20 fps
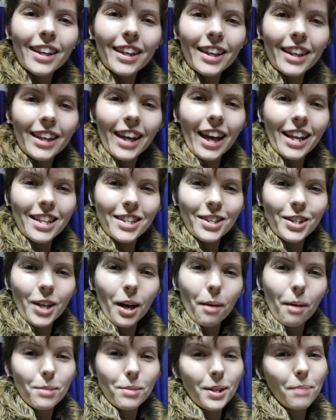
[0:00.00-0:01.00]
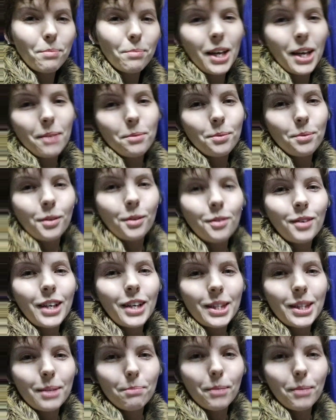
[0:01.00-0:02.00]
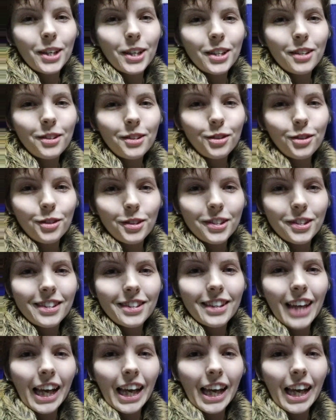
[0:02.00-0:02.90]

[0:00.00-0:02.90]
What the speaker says: Ketchup. Sometimes we call it tomato sauce